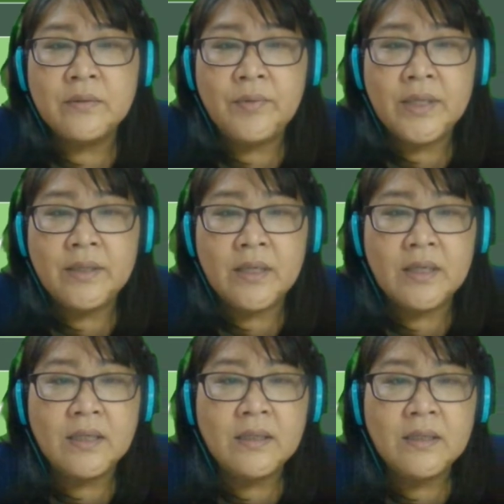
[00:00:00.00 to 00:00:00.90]
where there
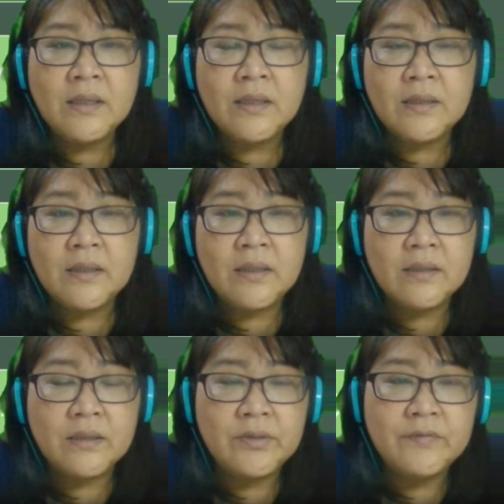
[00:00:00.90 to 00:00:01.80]
are
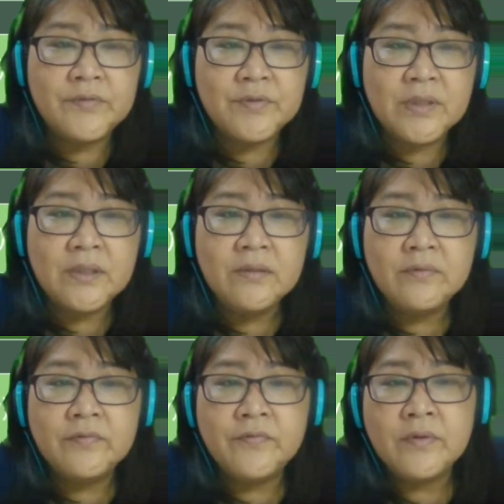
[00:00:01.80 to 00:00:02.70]
you have to learn
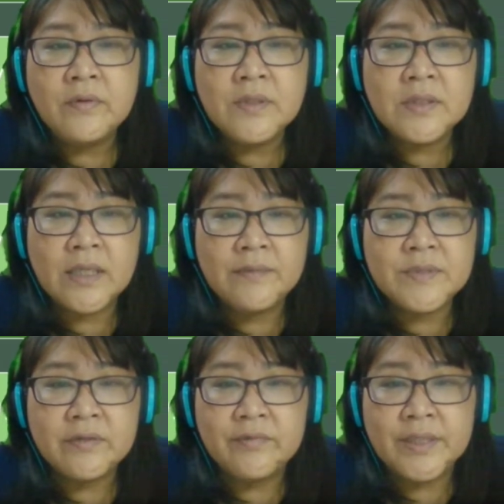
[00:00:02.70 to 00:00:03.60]
4
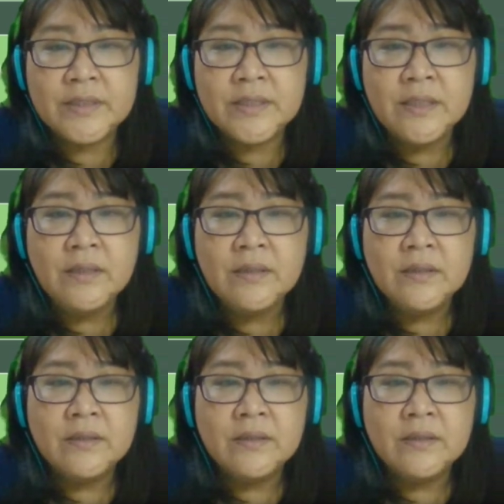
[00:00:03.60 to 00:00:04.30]
types of writing,